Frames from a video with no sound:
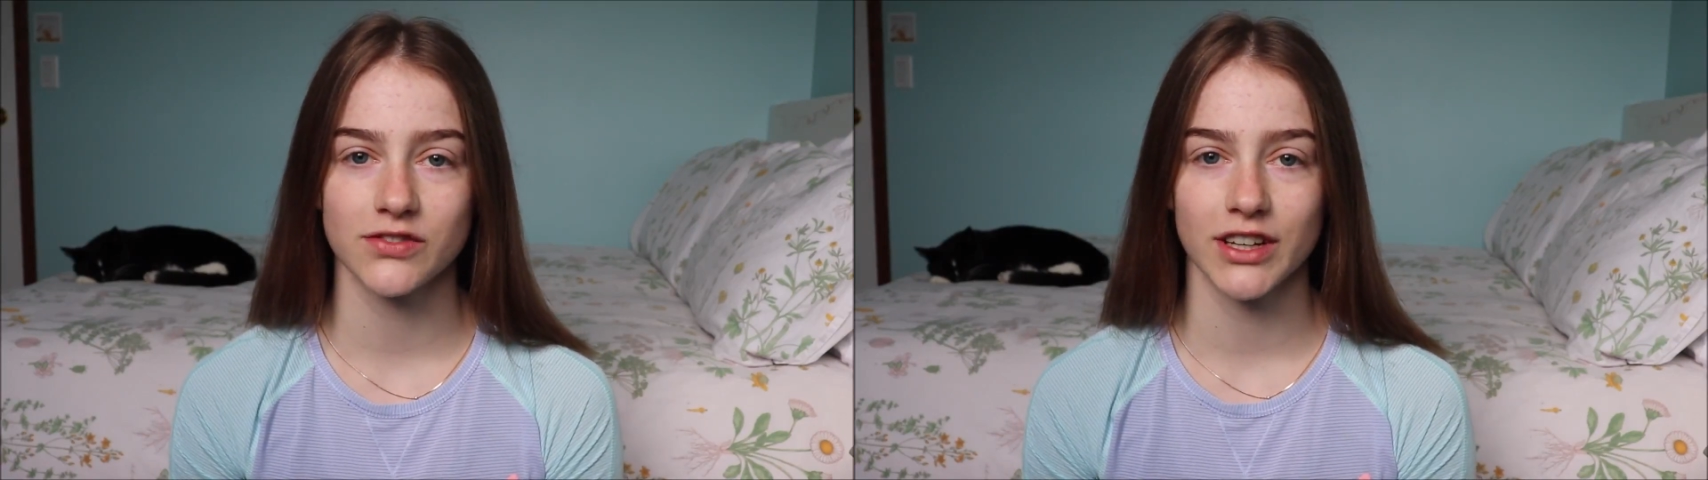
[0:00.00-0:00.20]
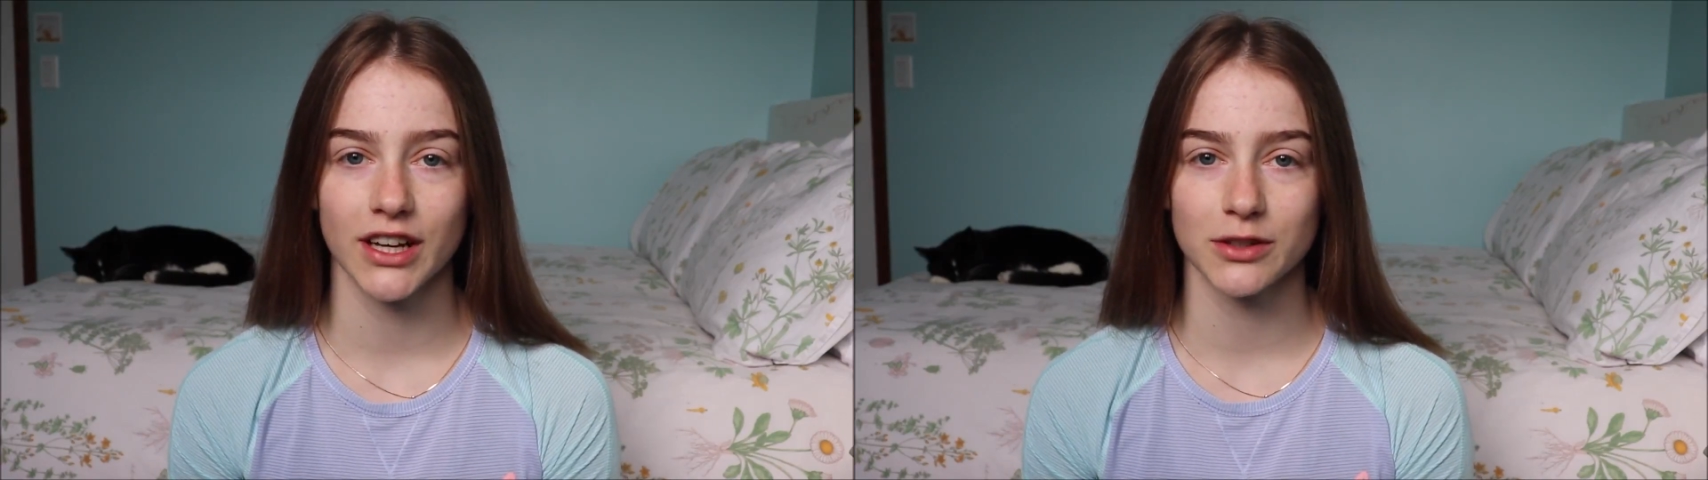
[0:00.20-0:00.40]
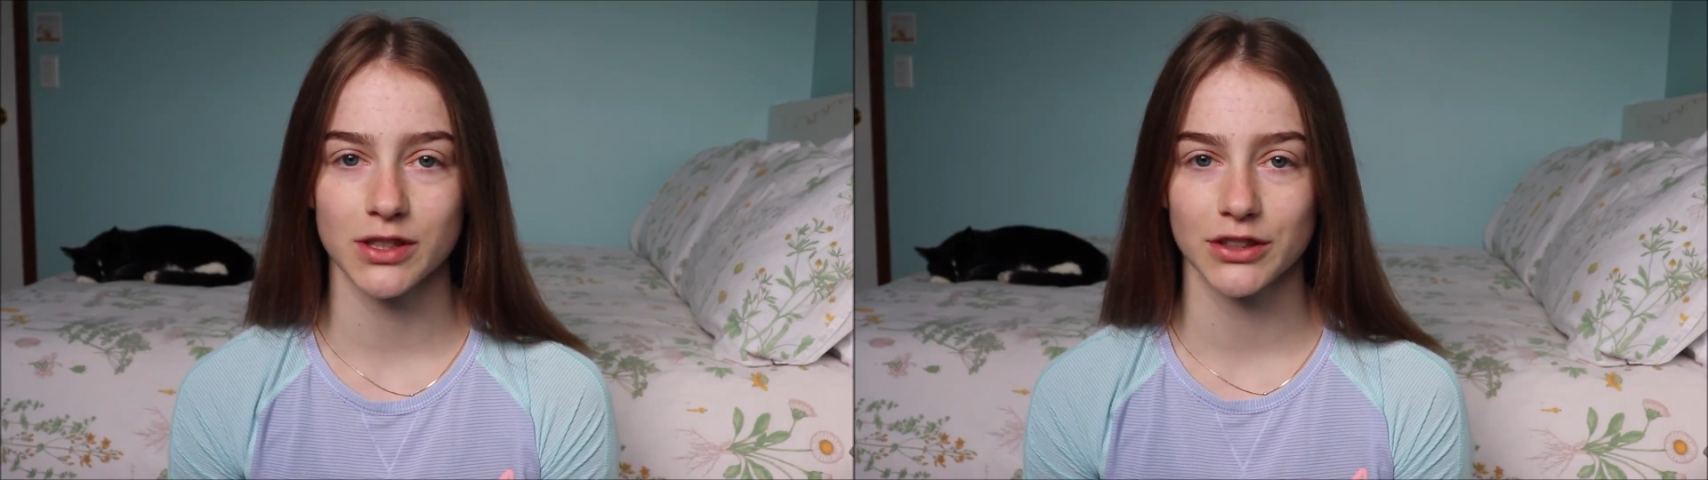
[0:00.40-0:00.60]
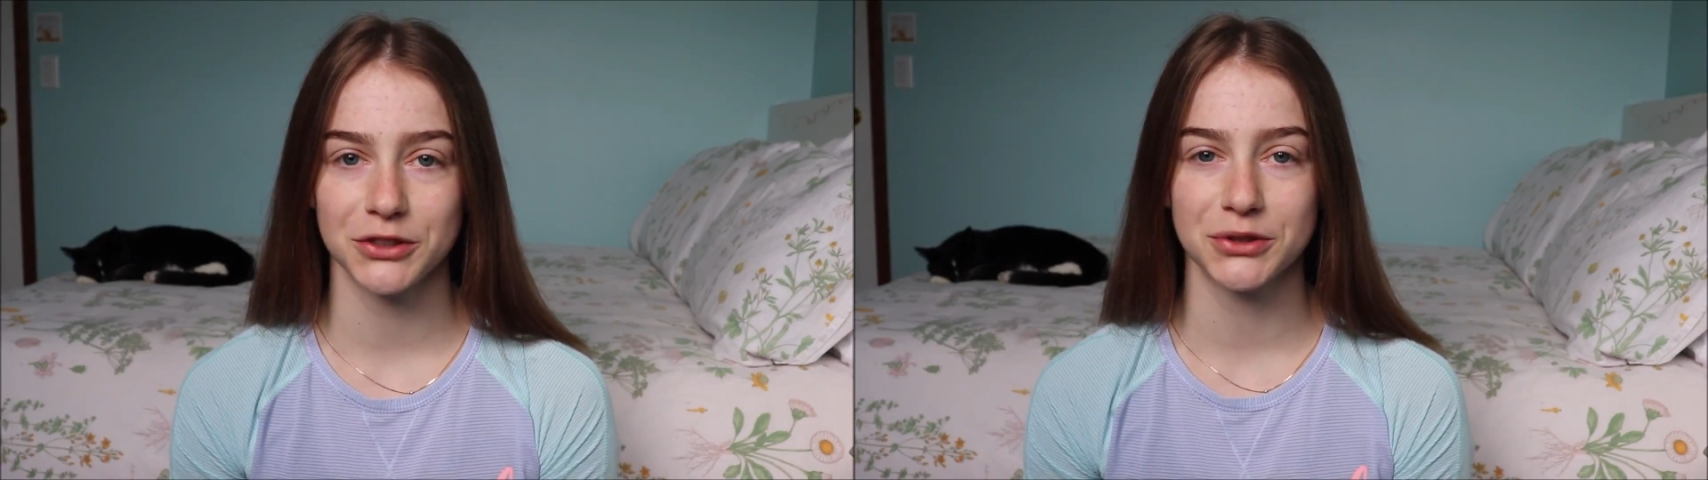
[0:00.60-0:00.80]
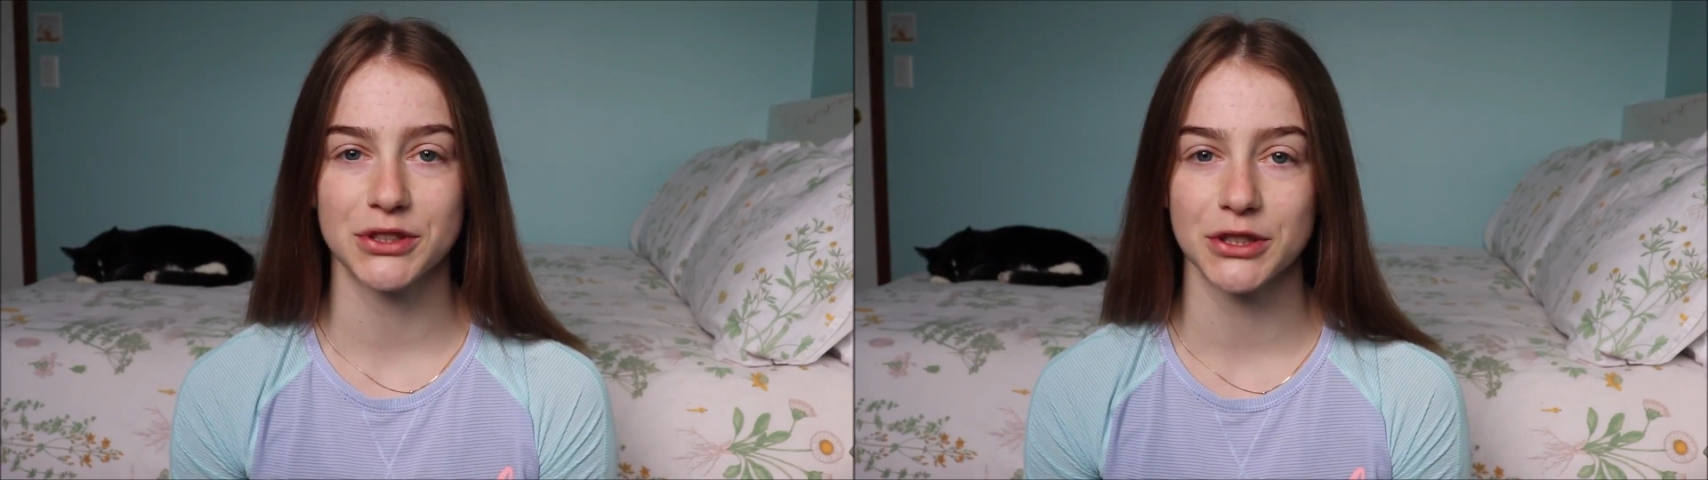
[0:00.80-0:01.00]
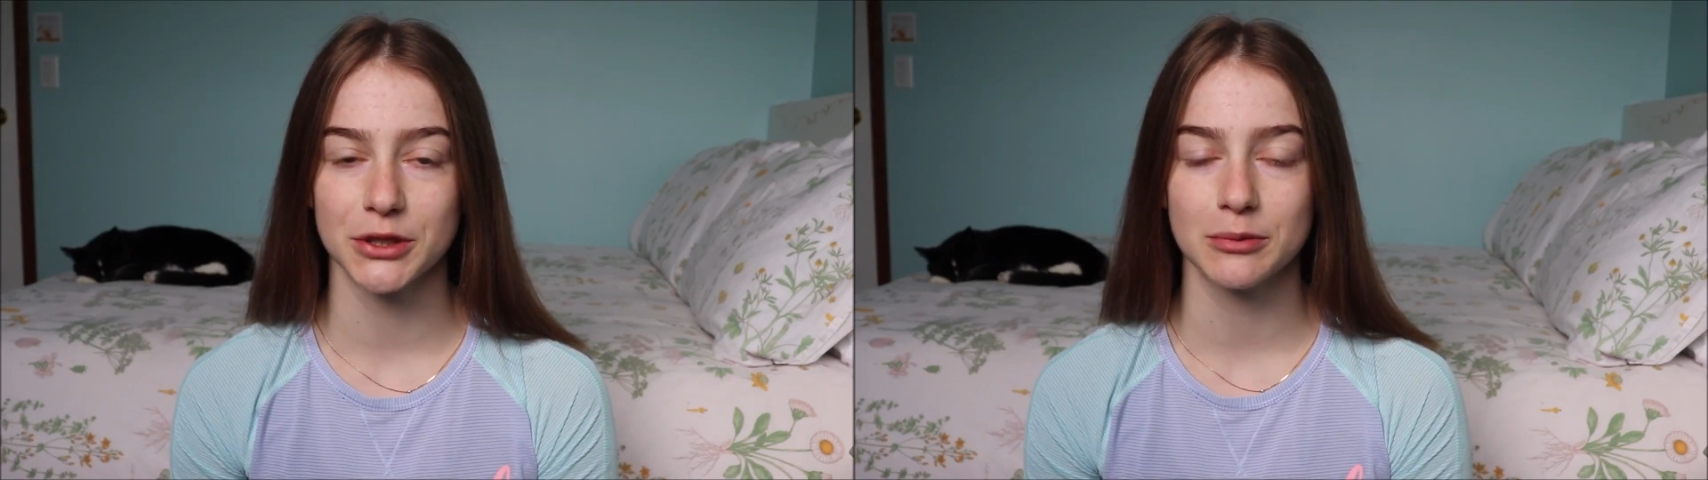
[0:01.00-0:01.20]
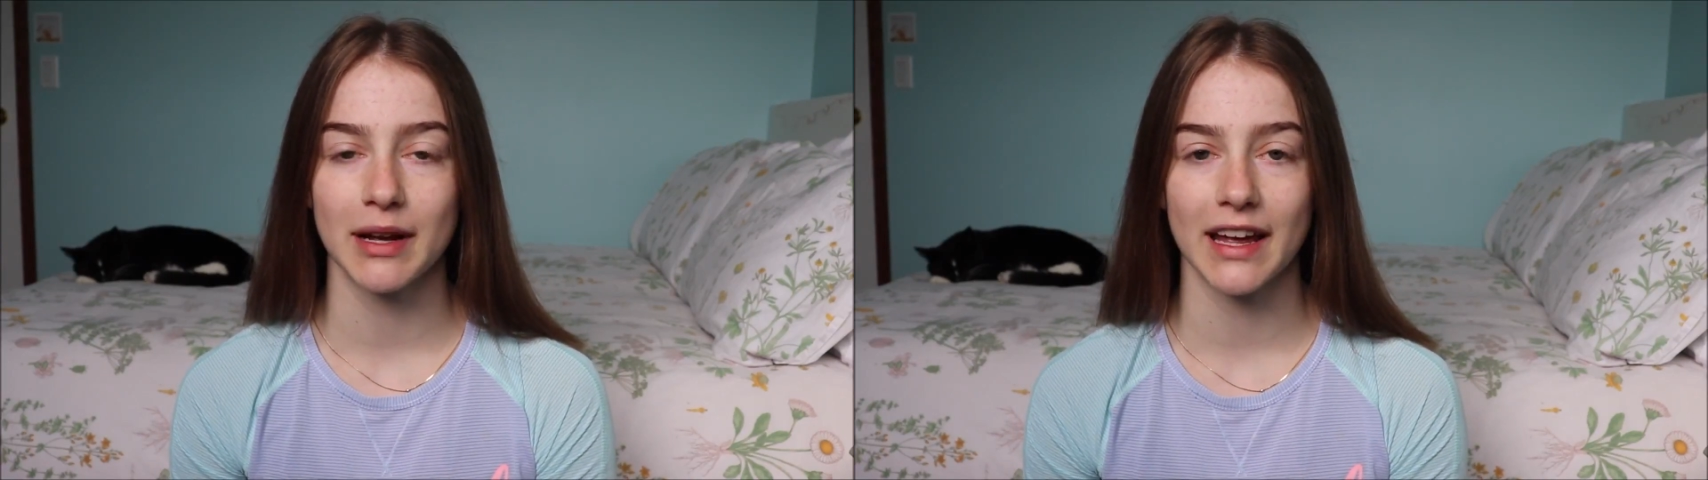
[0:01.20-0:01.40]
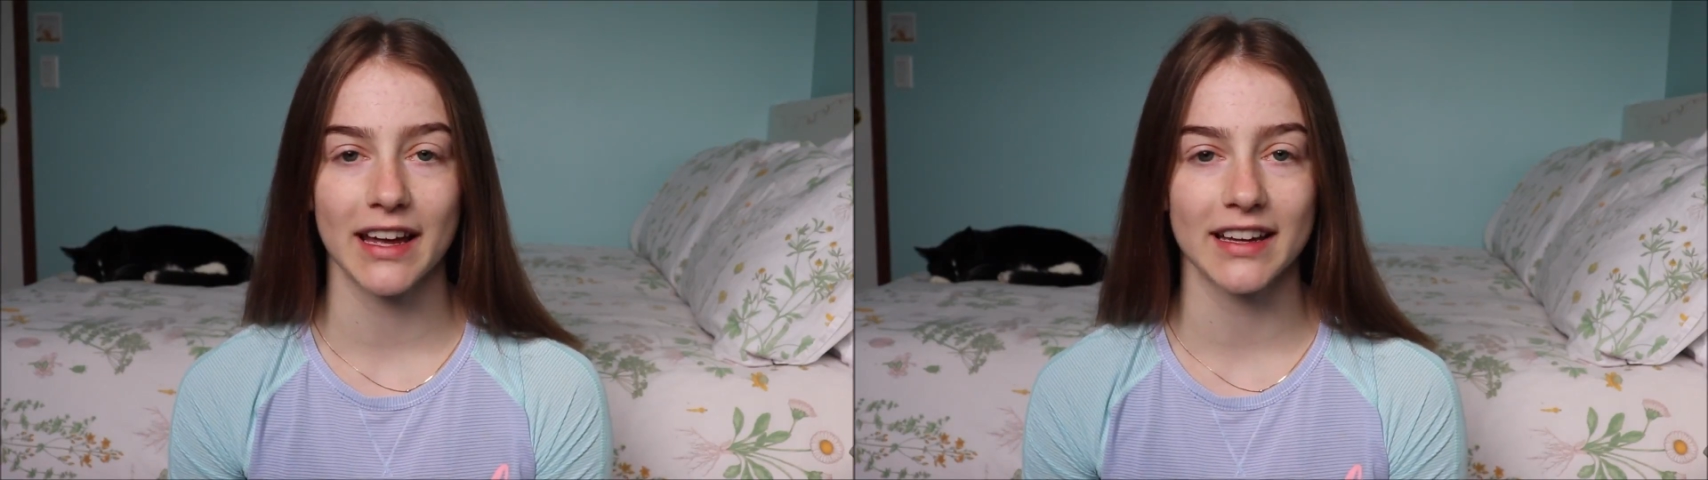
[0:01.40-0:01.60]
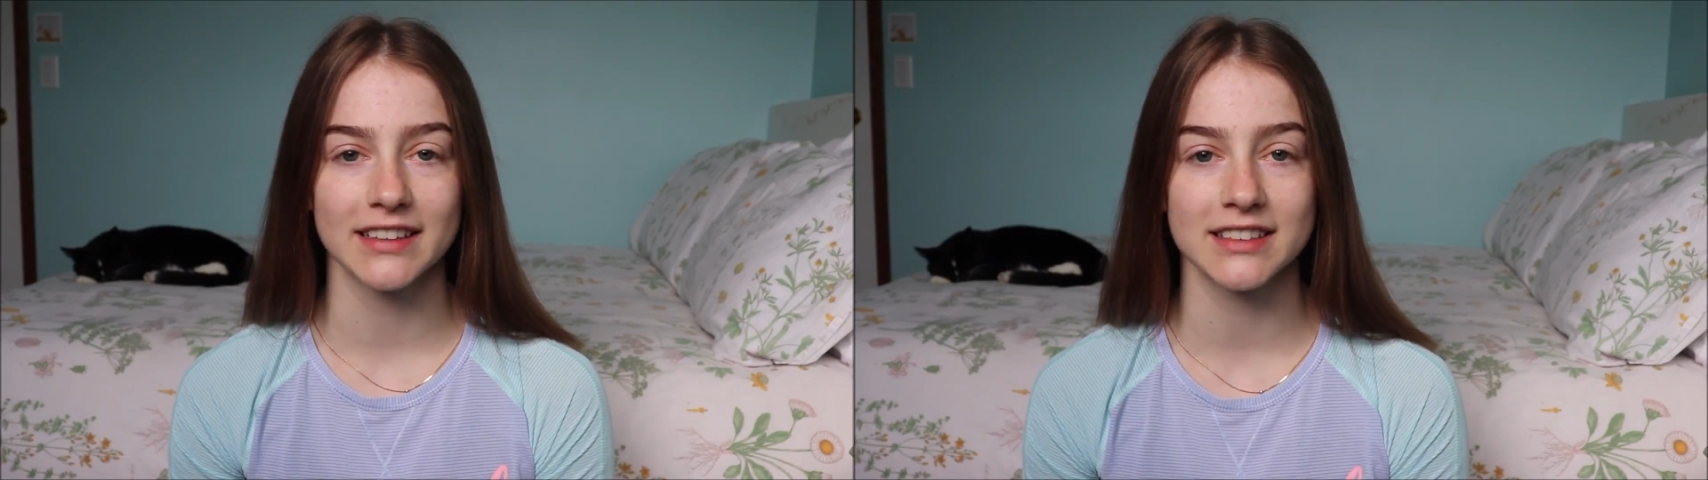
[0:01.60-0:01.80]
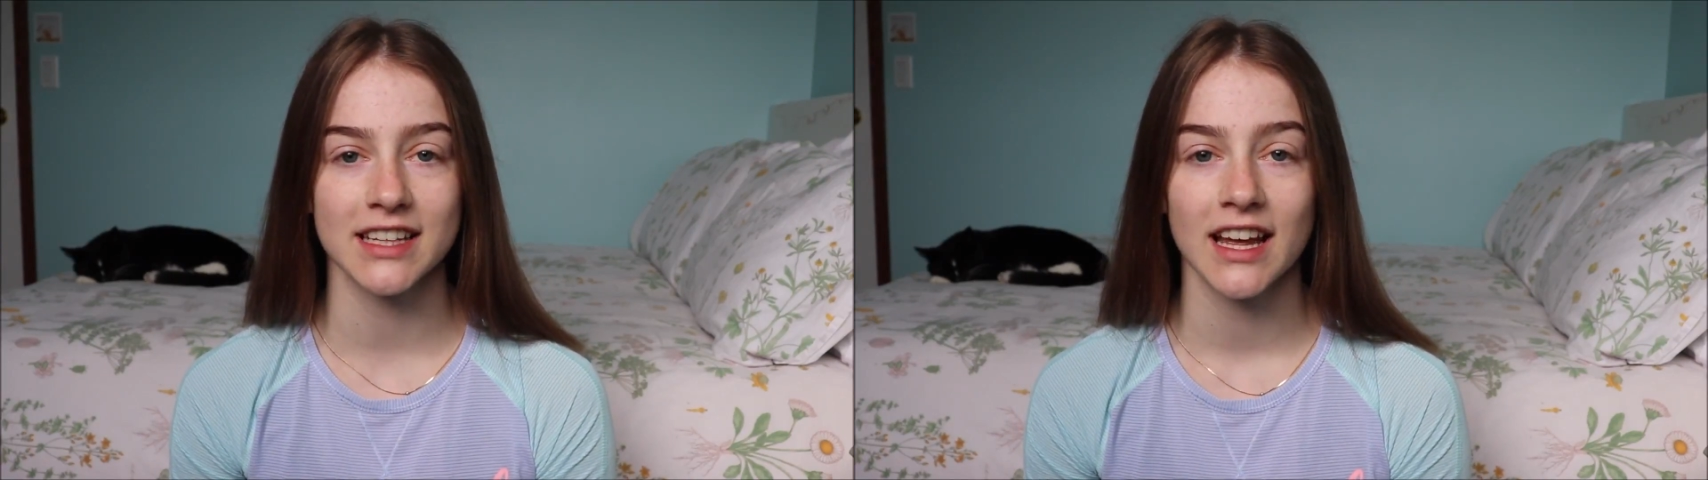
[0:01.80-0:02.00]
videos on YouTube
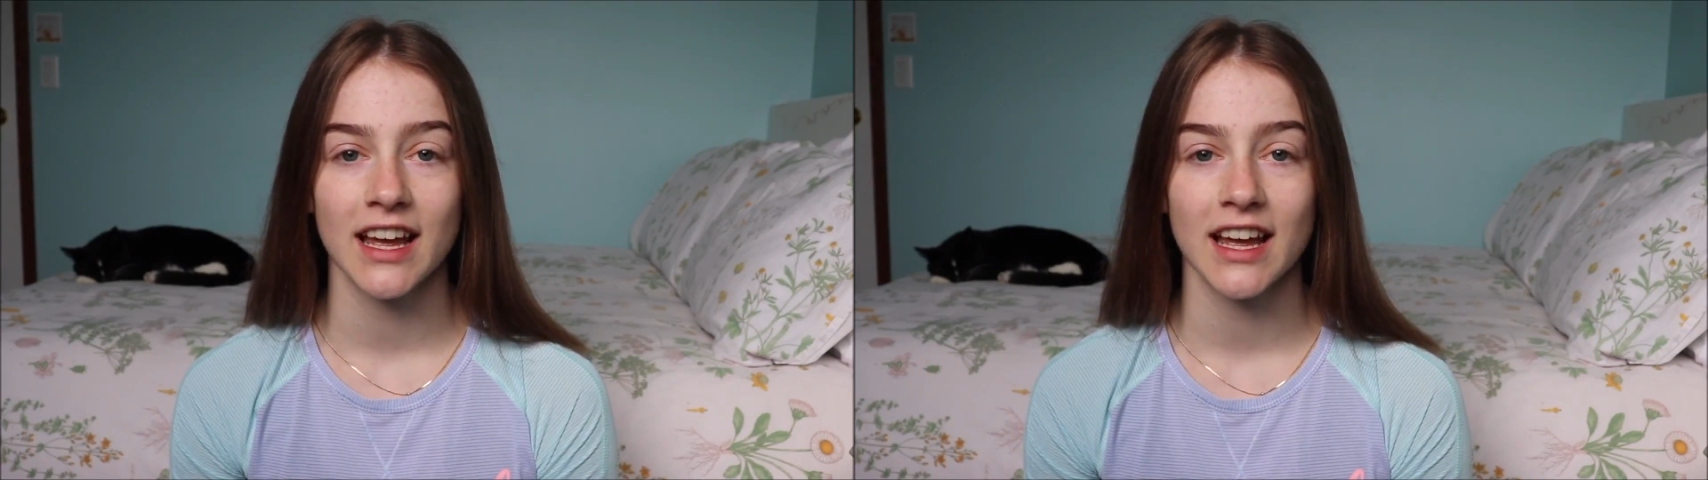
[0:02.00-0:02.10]
and